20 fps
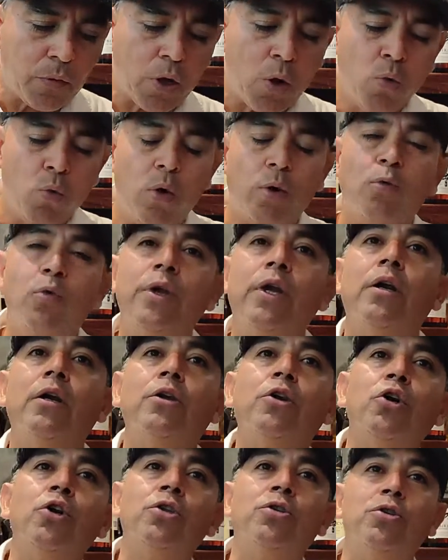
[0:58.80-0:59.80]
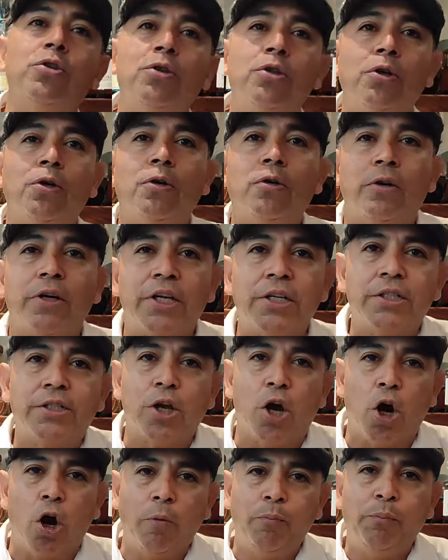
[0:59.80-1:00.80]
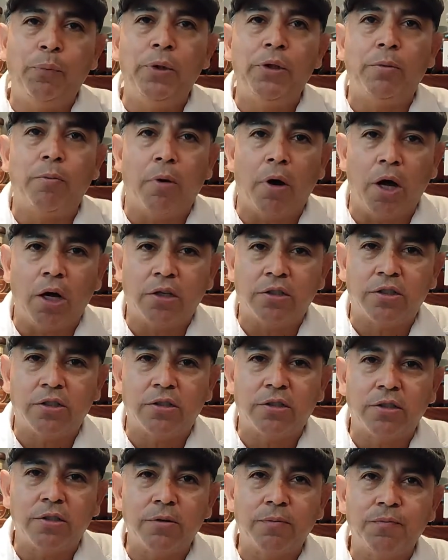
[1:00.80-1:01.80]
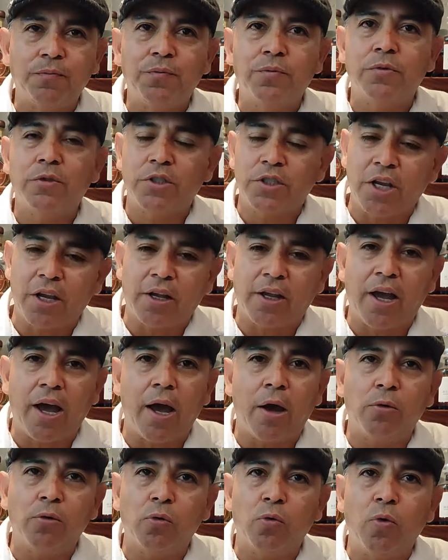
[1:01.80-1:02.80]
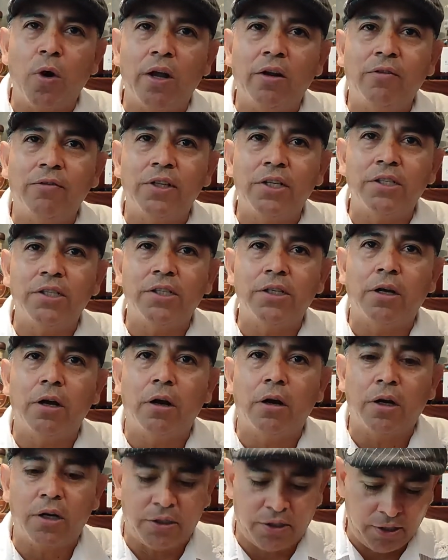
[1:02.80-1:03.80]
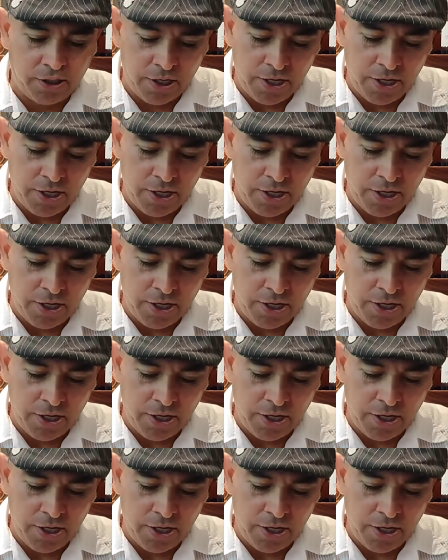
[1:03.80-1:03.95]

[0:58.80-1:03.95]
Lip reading: what we are going to do is open the box, take out one of these cigars,